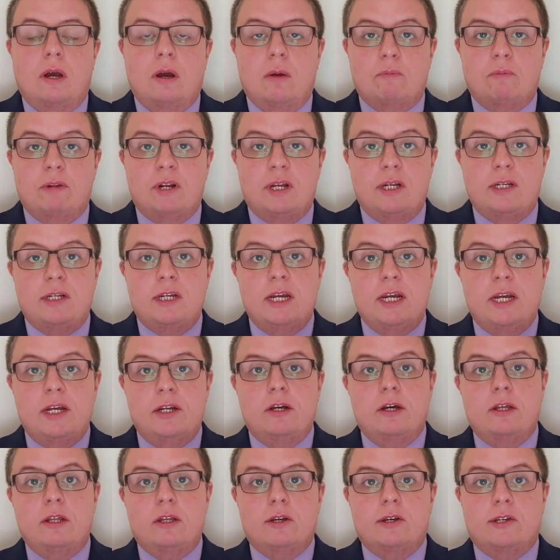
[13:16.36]
But indeed,
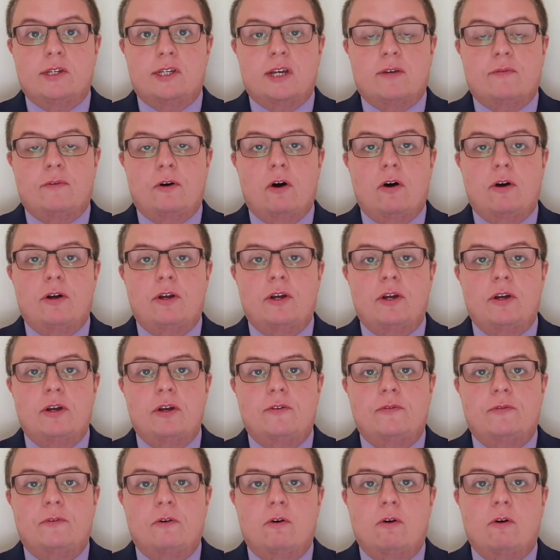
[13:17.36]
others have
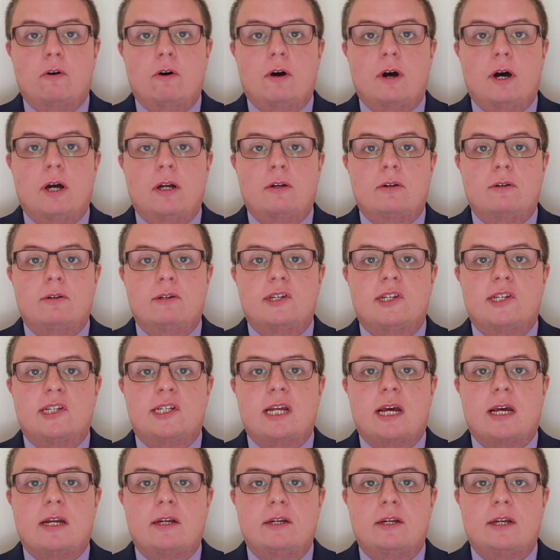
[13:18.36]
argued for an
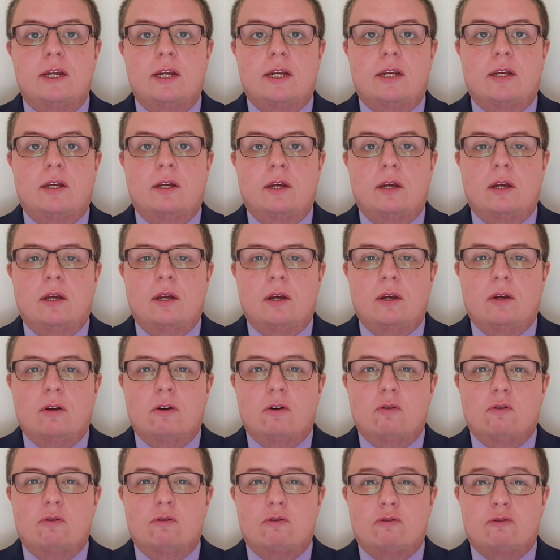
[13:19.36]
understanding
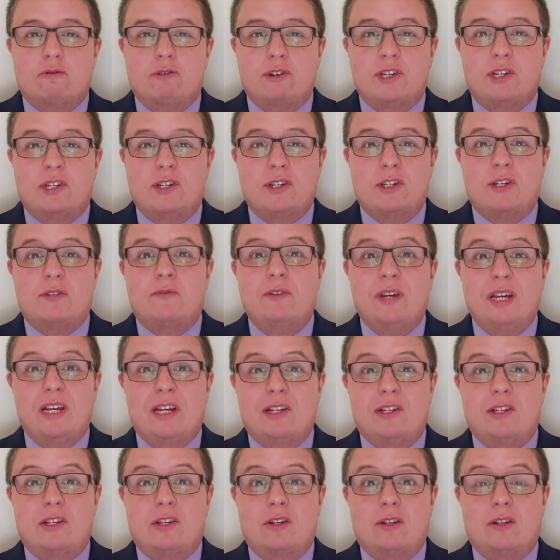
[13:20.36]
called Christus
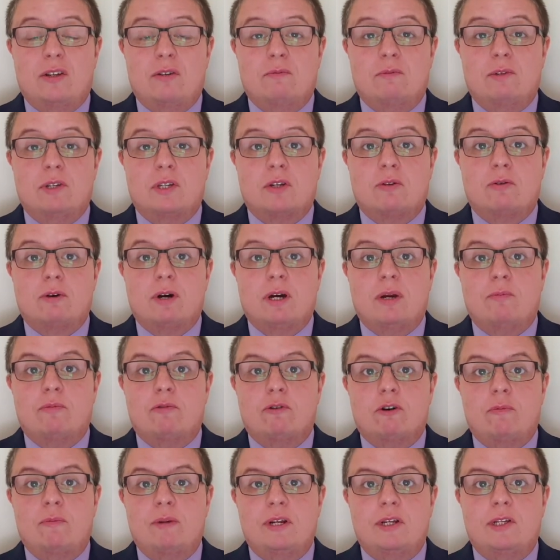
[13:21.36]
Victor that was quite
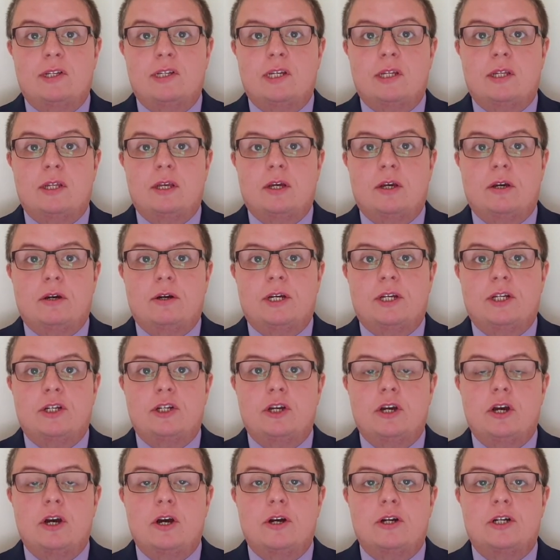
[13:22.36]
prominent in the early
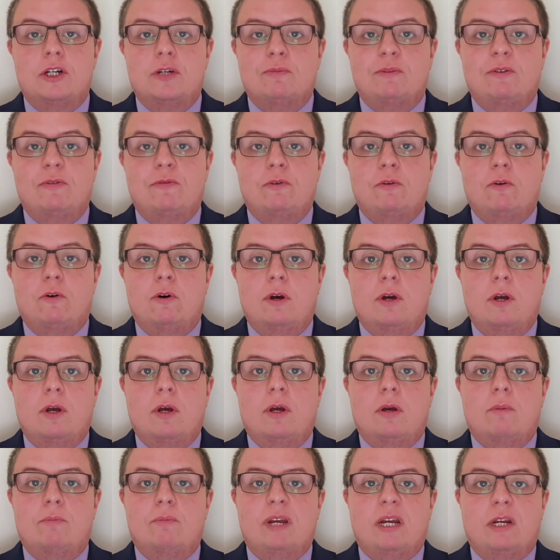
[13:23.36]
church before
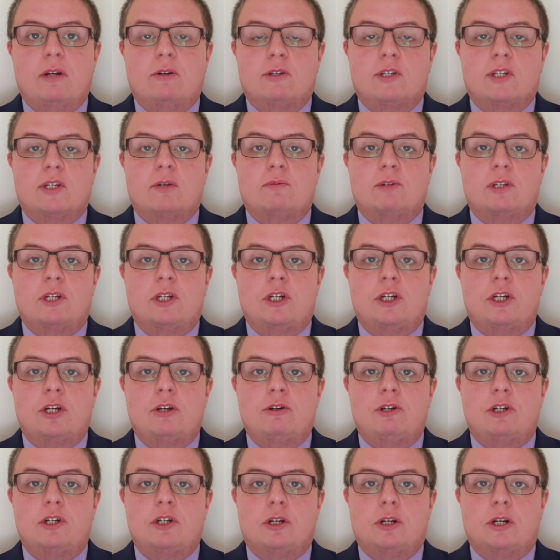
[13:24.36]
penal
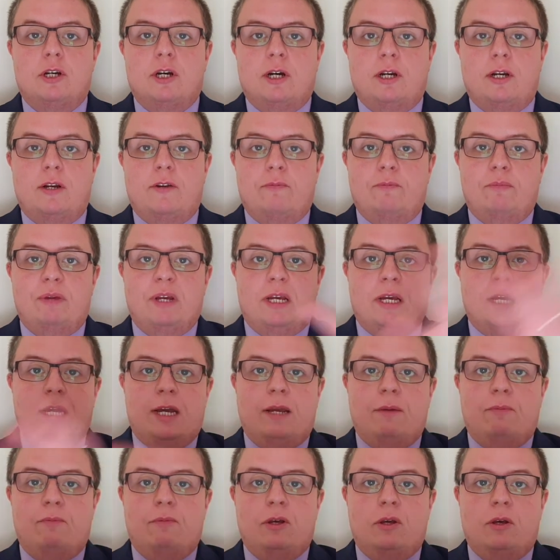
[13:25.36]
substitution kind of
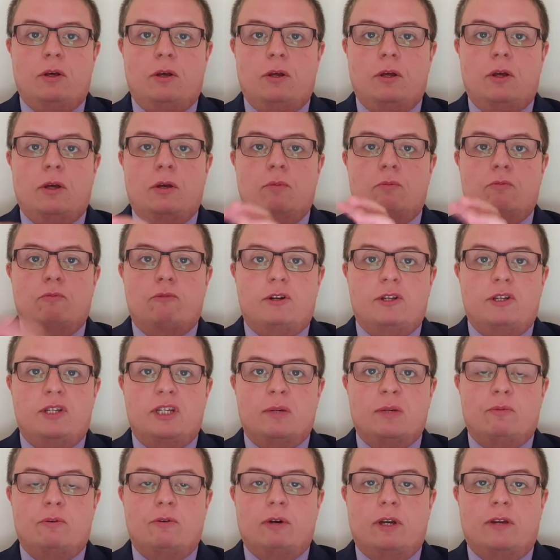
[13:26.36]
became the
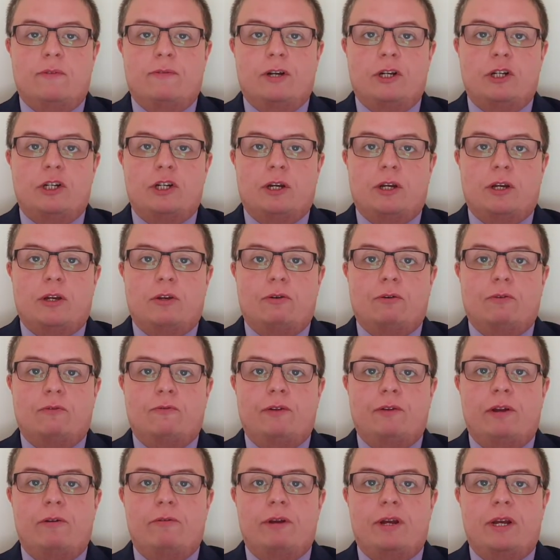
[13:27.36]
principal evangelical
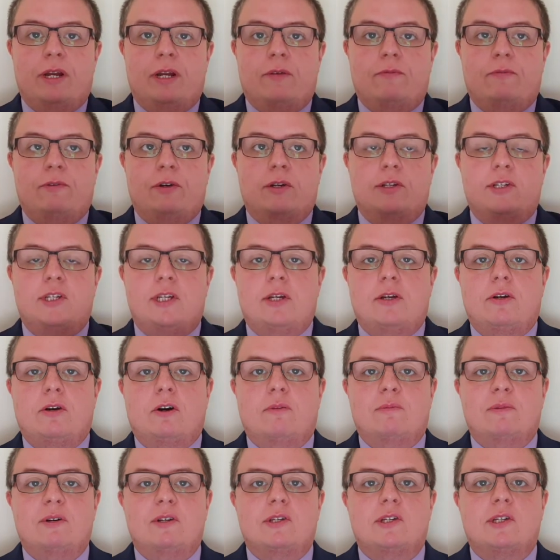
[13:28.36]
theory, in inverted
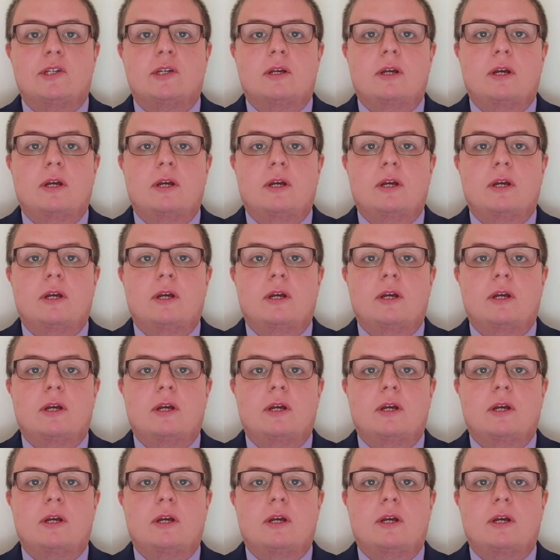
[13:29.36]
commas.